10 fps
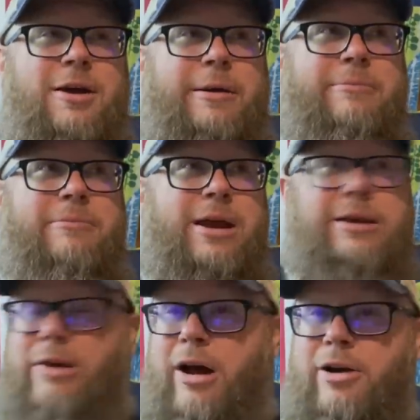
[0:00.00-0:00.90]
My
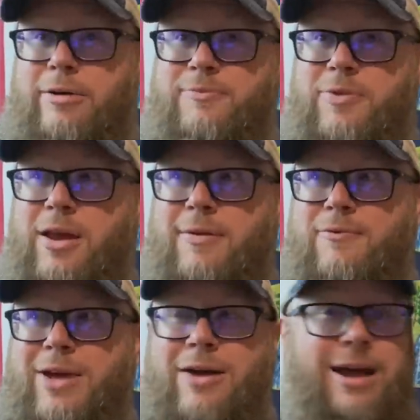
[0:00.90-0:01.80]
daughter
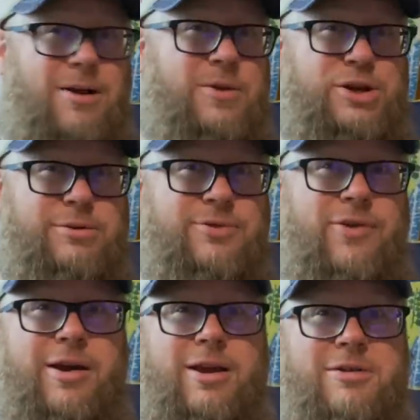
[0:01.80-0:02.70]
found out when she was
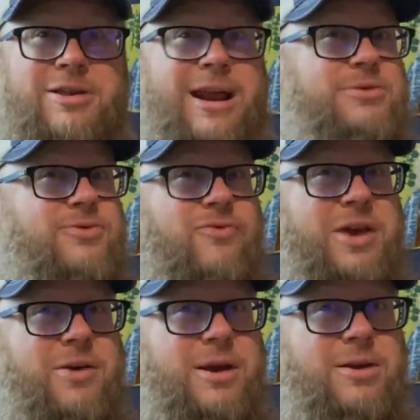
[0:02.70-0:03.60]
very young that I was very